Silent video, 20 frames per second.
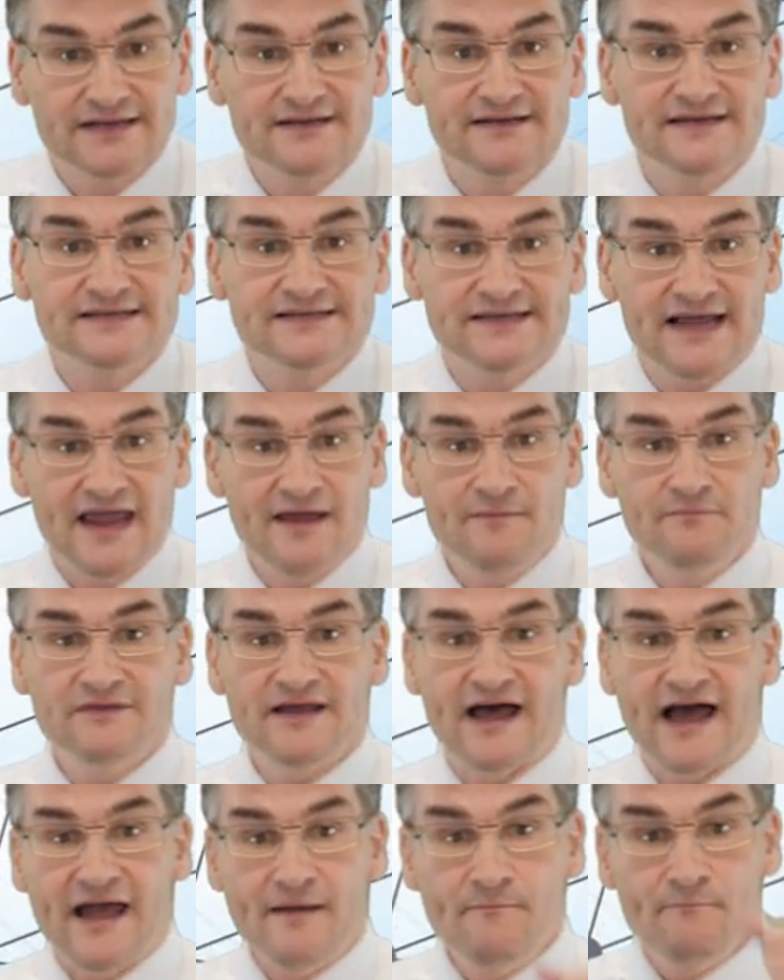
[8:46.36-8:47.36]
at the same
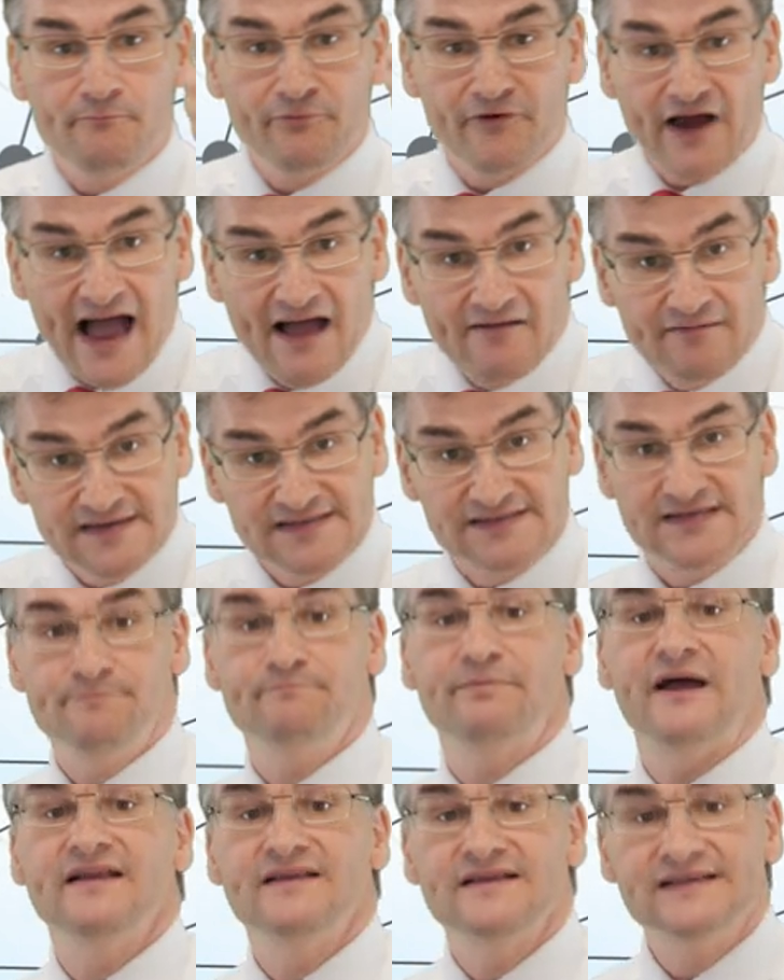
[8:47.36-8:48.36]
time privacy
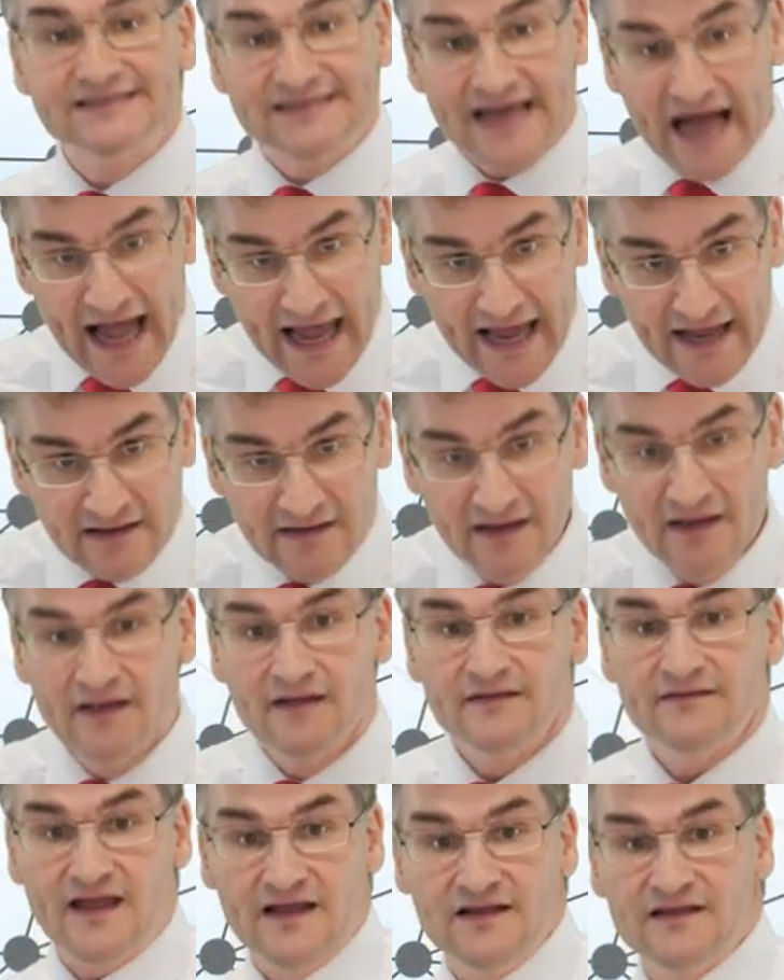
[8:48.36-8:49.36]
by design,
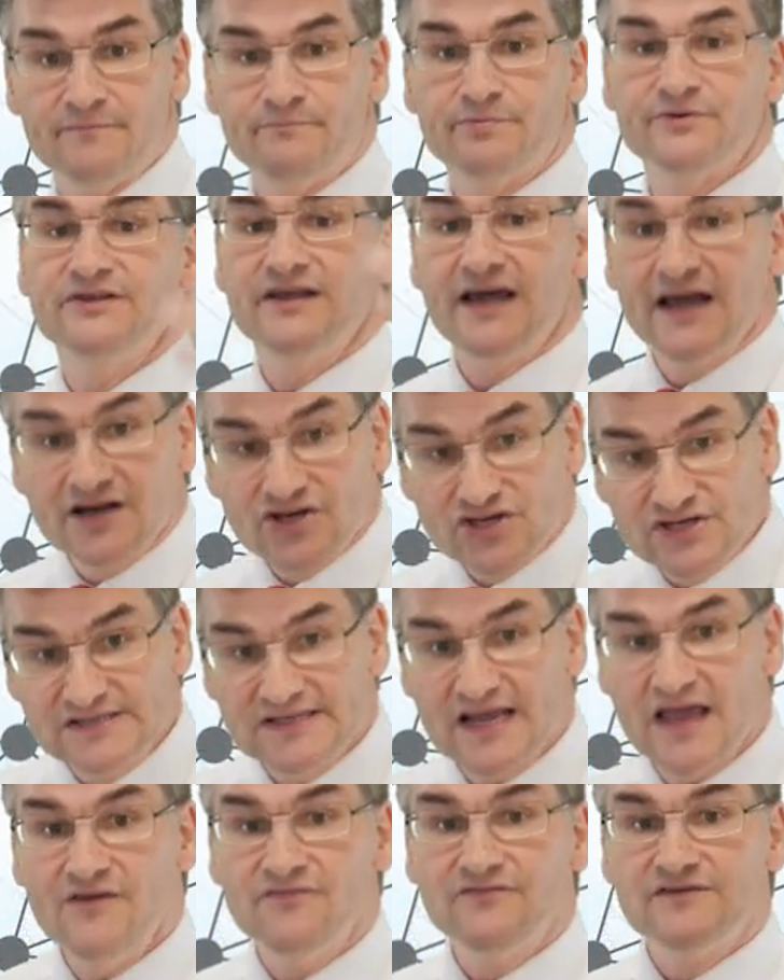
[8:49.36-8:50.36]
data protection,
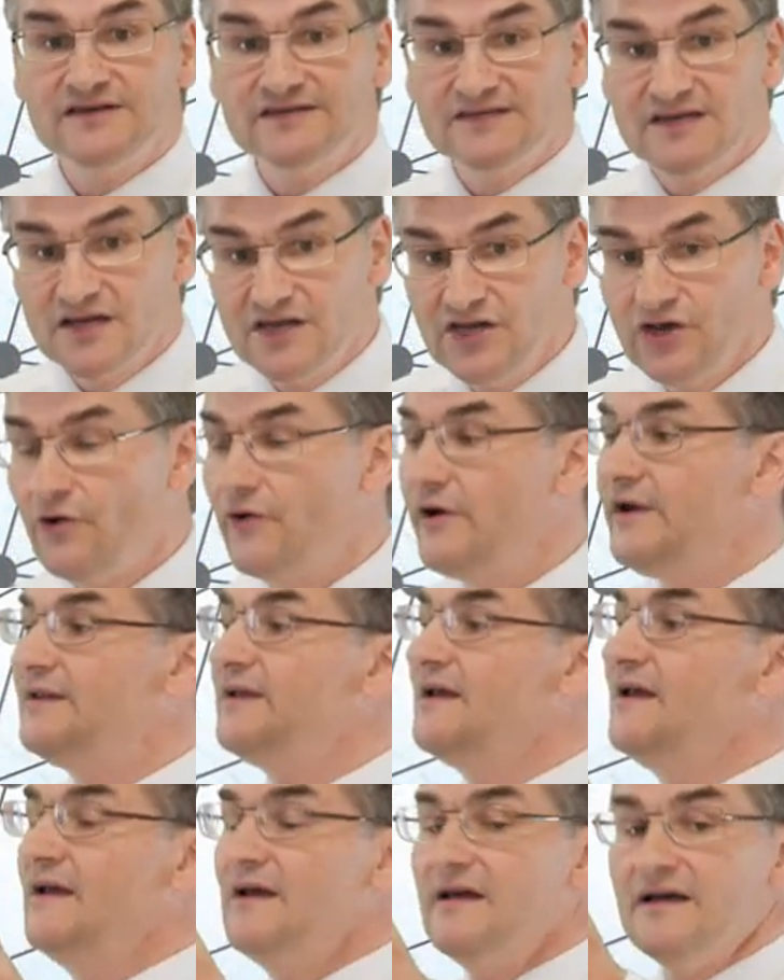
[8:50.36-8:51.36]
safety,
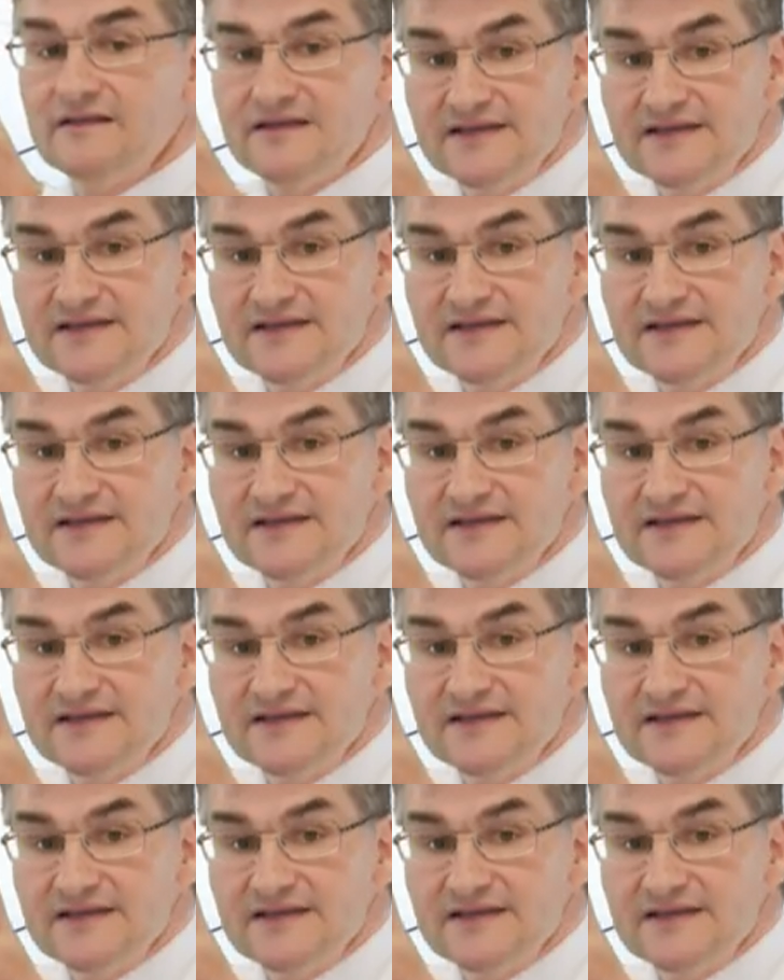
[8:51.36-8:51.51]
security.